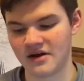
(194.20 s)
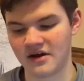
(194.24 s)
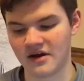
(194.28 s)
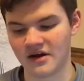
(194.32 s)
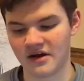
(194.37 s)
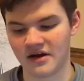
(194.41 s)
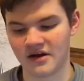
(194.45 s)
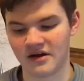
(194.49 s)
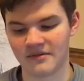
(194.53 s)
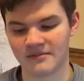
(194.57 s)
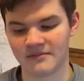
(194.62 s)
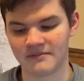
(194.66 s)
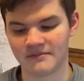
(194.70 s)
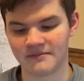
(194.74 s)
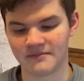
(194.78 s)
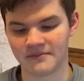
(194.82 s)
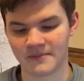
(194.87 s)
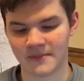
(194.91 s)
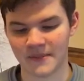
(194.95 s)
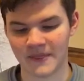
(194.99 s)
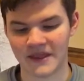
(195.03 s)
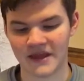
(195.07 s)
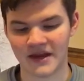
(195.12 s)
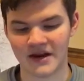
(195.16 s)
And
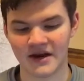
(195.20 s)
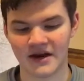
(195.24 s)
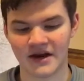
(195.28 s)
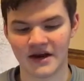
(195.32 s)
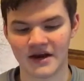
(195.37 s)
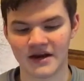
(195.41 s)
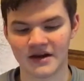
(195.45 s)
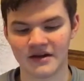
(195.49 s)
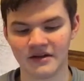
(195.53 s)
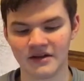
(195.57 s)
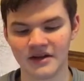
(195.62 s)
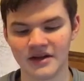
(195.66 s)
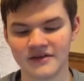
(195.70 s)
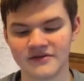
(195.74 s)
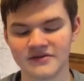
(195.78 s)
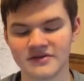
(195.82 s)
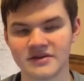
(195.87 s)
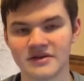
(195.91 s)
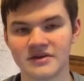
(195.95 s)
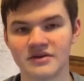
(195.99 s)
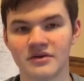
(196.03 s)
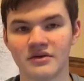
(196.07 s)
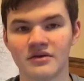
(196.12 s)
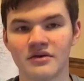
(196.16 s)
it kind of leaves
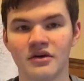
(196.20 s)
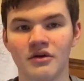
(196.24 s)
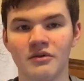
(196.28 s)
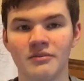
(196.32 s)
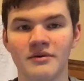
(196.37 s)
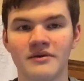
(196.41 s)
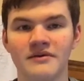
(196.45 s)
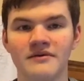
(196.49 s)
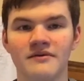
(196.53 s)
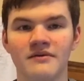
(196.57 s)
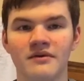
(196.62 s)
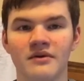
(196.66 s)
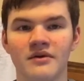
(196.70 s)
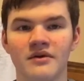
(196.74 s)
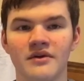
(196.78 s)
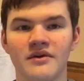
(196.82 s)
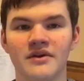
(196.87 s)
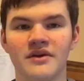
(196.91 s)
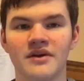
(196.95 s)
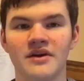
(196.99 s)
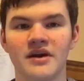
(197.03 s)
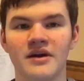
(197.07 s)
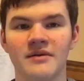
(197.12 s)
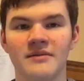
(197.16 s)
the door open for
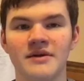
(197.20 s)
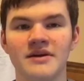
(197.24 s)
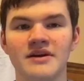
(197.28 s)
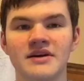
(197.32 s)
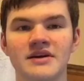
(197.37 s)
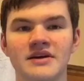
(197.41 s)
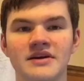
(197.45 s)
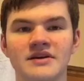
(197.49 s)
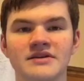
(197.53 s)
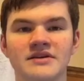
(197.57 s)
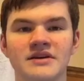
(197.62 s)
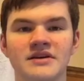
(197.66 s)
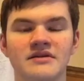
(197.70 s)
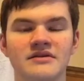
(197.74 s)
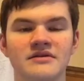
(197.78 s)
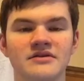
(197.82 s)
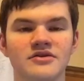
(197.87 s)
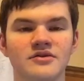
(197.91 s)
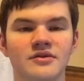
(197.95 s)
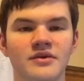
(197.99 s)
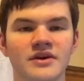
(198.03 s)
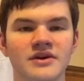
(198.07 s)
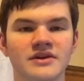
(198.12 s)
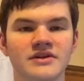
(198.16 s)
the Indians and
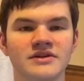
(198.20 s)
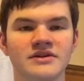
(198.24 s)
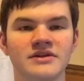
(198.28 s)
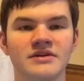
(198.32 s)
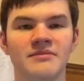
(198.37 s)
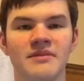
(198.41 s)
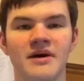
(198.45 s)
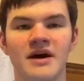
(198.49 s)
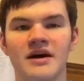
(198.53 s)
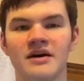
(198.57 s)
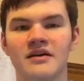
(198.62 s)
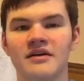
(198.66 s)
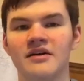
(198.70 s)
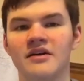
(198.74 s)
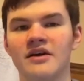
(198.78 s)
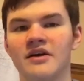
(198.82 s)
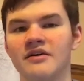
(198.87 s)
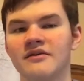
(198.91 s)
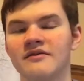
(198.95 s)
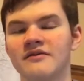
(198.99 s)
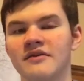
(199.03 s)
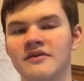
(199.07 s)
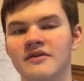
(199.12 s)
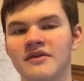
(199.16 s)
Twins to battle it
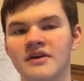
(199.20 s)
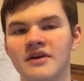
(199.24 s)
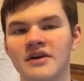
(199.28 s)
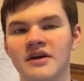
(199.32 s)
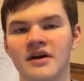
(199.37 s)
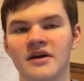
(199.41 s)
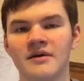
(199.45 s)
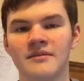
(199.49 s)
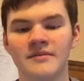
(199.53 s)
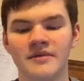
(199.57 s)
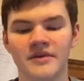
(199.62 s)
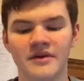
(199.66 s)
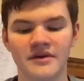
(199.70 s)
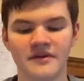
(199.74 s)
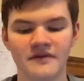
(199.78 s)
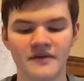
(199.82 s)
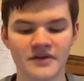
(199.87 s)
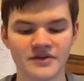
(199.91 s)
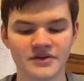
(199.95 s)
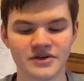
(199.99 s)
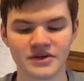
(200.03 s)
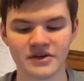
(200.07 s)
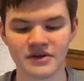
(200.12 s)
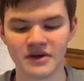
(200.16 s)
out for the
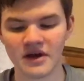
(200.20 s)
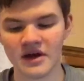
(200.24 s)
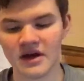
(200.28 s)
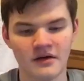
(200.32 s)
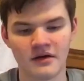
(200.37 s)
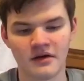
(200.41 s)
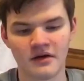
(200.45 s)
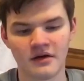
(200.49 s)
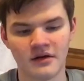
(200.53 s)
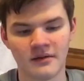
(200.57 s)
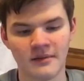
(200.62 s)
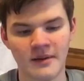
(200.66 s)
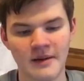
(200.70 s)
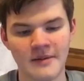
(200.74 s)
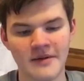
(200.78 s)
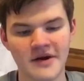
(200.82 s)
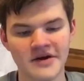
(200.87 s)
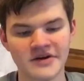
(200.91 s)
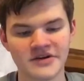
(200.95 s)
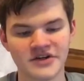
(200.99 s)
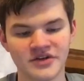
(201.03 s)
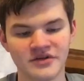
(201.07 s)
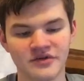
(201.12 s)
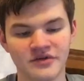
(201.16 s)
division. I'm
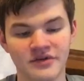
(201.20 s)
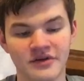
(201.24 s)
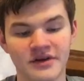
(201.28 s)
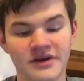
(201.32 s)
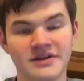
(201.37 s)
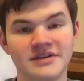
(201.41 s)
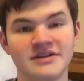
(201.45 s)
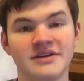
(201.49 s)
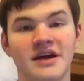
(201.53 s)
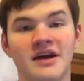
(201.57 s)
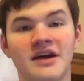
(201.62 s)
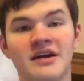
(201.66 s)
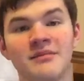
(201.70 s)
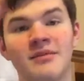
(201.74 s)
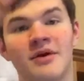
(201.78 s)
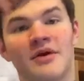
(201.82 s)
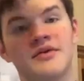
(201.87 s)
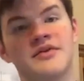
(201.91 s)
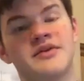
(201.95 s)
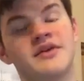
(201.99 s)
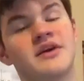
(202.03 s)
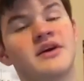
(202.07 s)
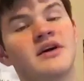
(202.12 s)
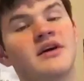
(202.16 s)
actually really excited
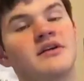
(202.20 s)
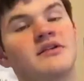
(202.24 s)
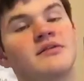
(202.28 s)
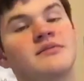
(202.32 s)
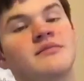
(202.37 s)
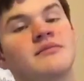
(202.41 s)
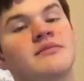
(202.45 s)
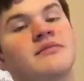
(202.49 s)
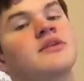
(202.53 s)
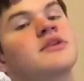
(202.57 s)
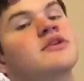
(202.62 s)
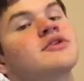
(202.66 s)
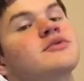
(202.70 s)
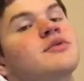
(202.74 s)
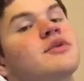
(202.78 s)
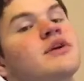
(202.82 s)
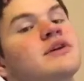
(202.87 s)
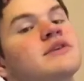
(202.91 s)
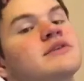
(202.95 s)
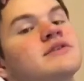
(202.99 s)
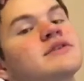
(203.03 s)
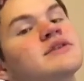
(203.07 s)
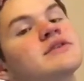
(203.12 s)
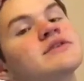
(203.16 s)
about the
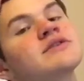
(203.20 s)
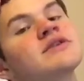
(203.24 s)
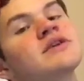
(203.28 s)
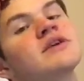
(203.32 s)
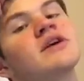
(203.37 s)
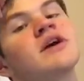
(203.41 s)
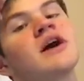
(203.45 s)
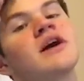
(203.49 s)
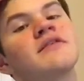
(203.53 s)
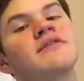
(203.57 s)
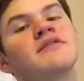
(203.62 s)
Twins this year.